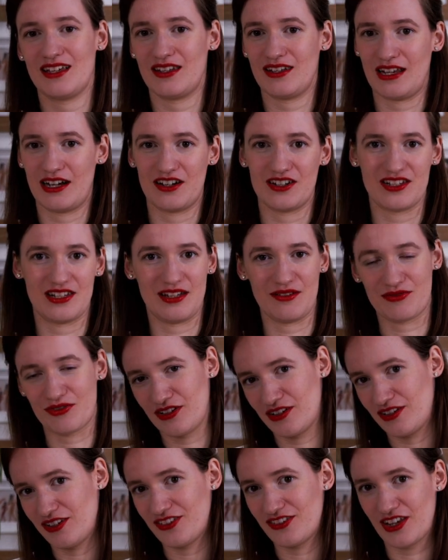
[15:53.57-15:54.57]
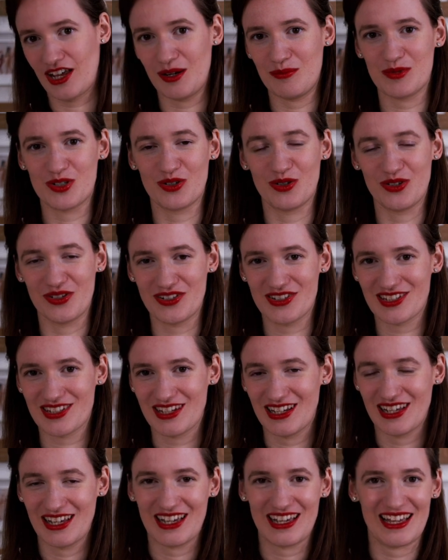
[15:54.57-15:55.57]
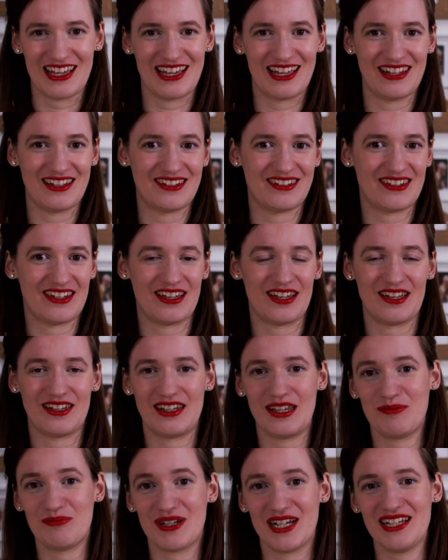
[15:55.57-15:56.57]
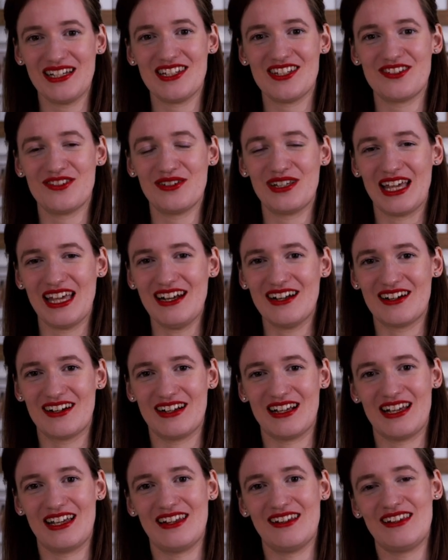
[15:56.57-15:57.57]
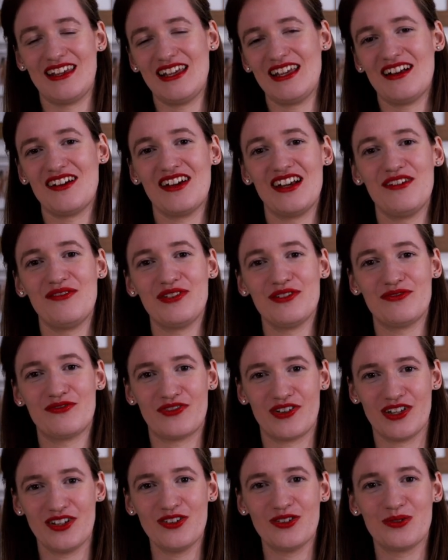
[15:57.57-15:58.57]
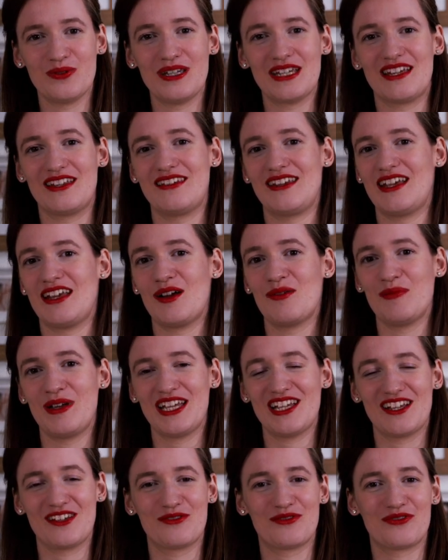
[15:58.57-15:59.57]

There's different time zones, and uh, they practice together. And they are having fun doing it. They are making